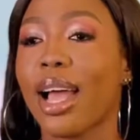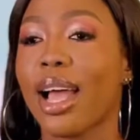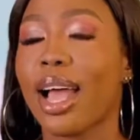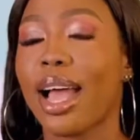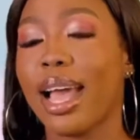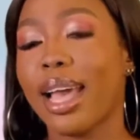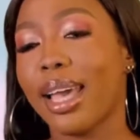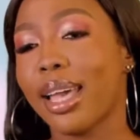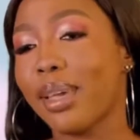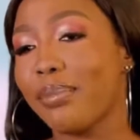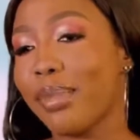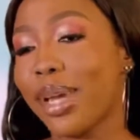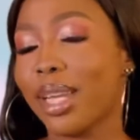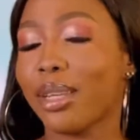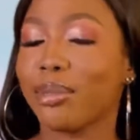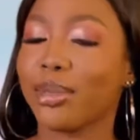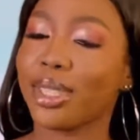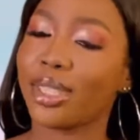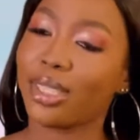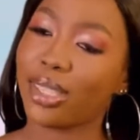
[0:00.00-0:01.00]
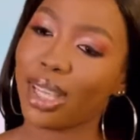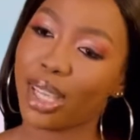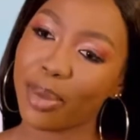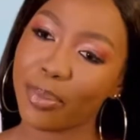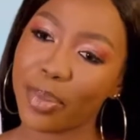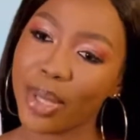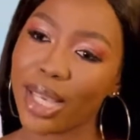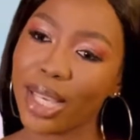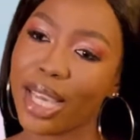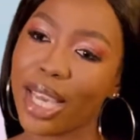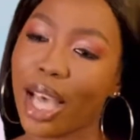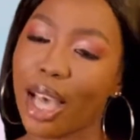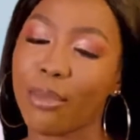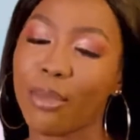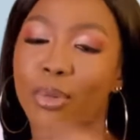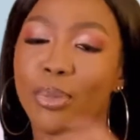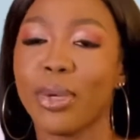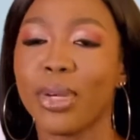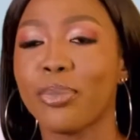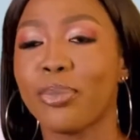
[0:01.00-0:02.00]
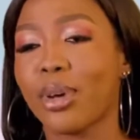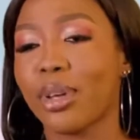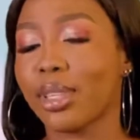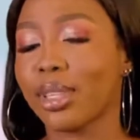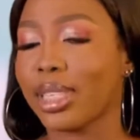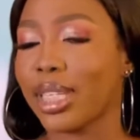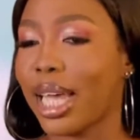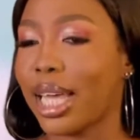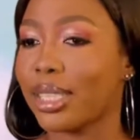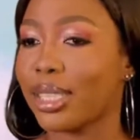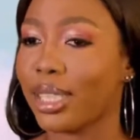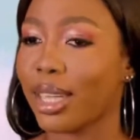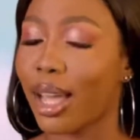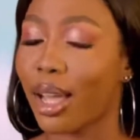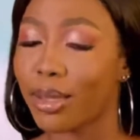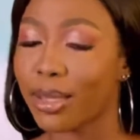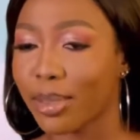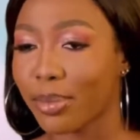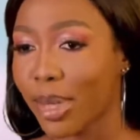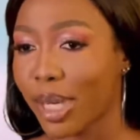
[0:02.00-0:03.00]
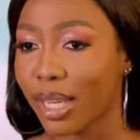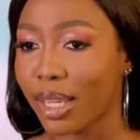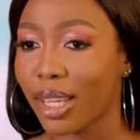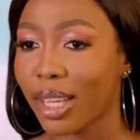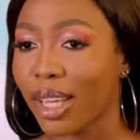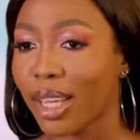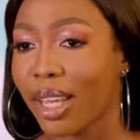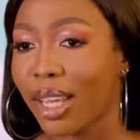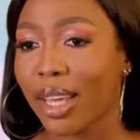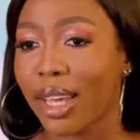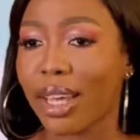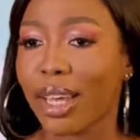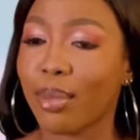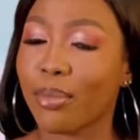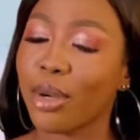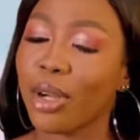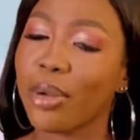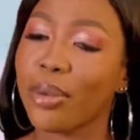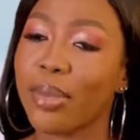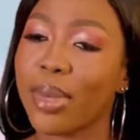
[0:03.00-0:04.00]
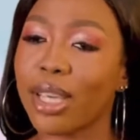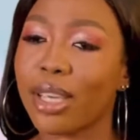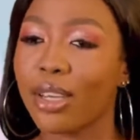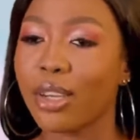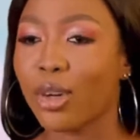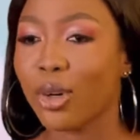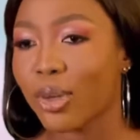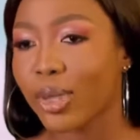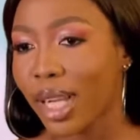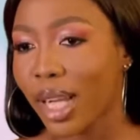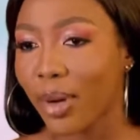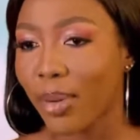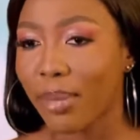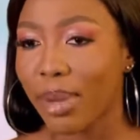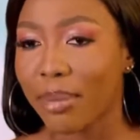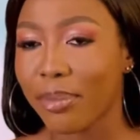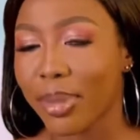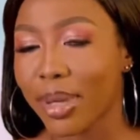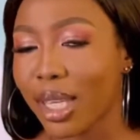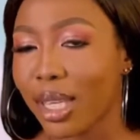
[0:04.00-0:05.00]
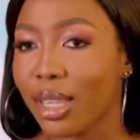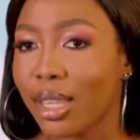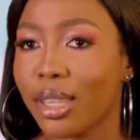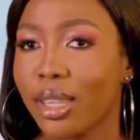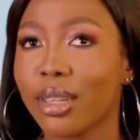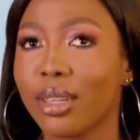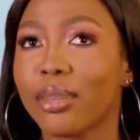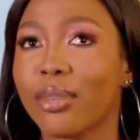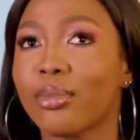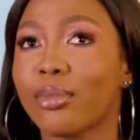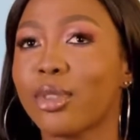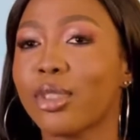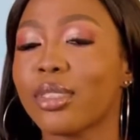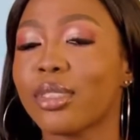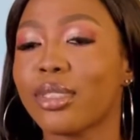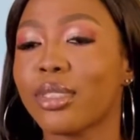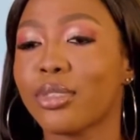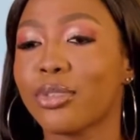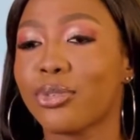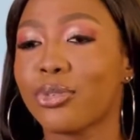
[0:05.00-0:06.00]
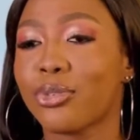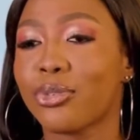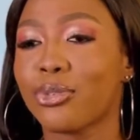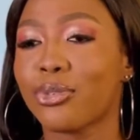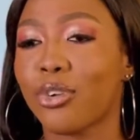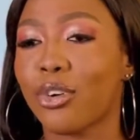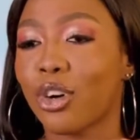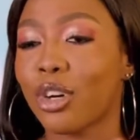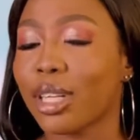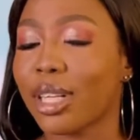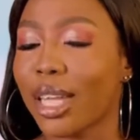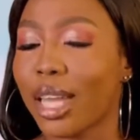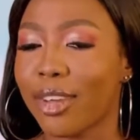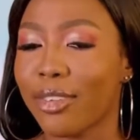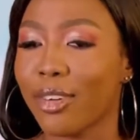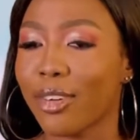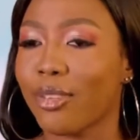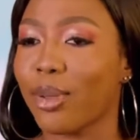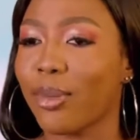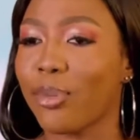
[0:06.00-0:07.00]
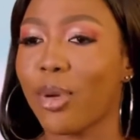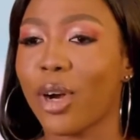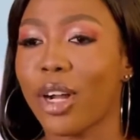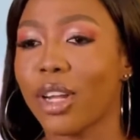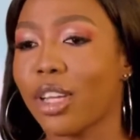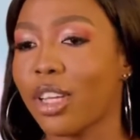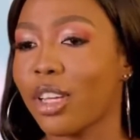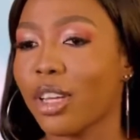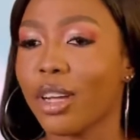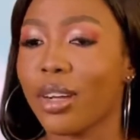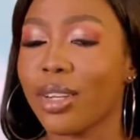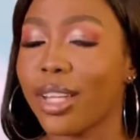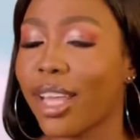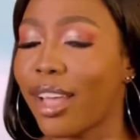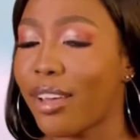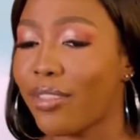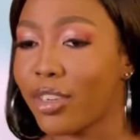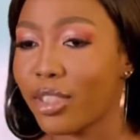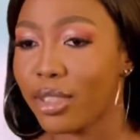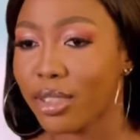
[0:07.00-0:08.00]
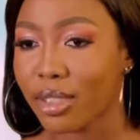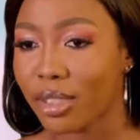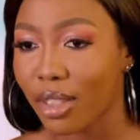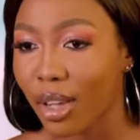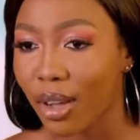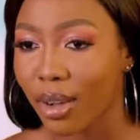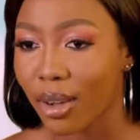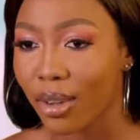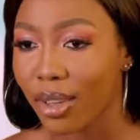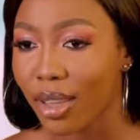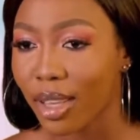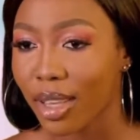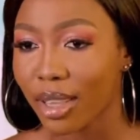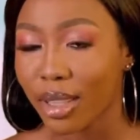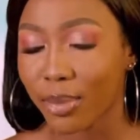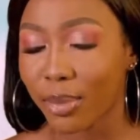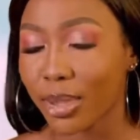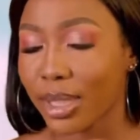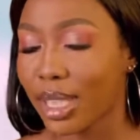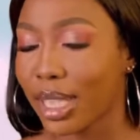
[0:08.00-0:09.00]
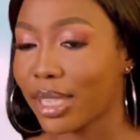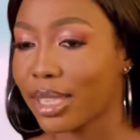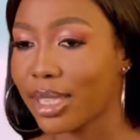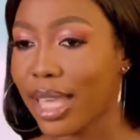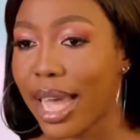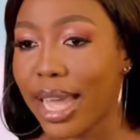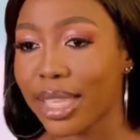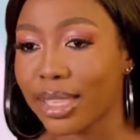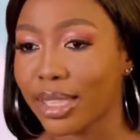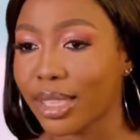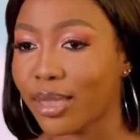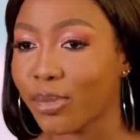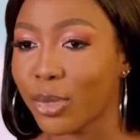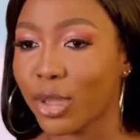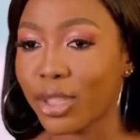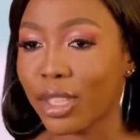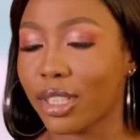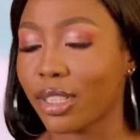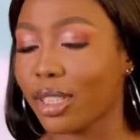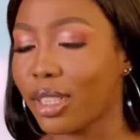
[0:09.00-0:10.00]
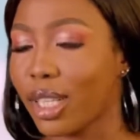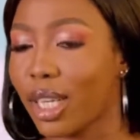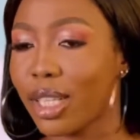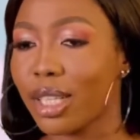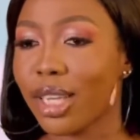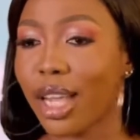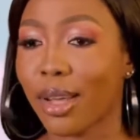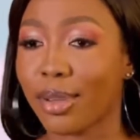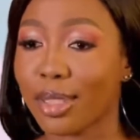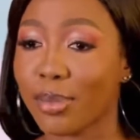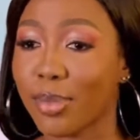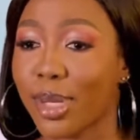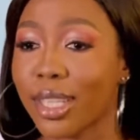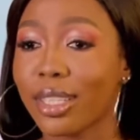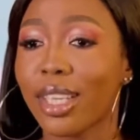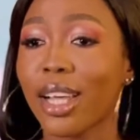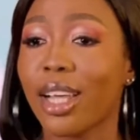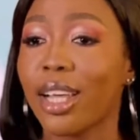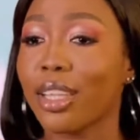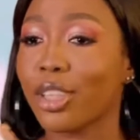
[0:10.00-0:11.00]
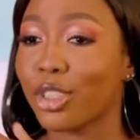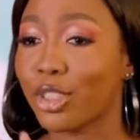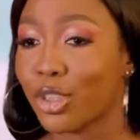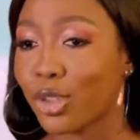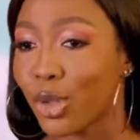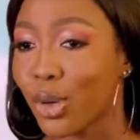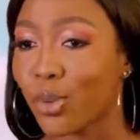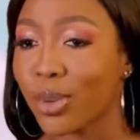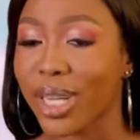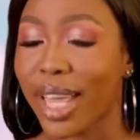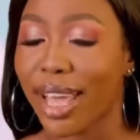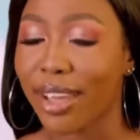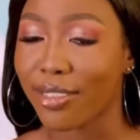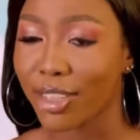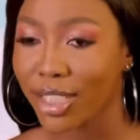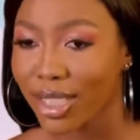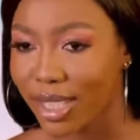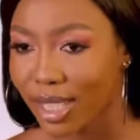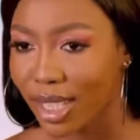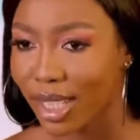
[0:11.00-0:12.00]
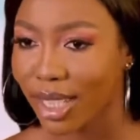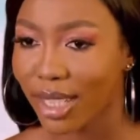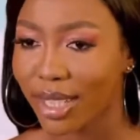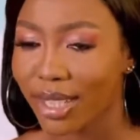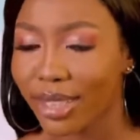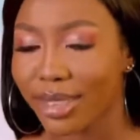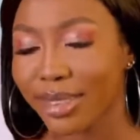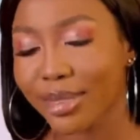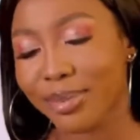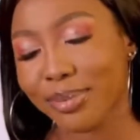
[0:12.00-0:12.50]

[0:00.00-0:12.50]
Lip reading: Hi, my name is JP. I'm a Big Brother Titan housemate, and I'm going to make it go down by being the most fun life of the party y'all ever saw. The most exciting, most entertaining housemate the show would ever see.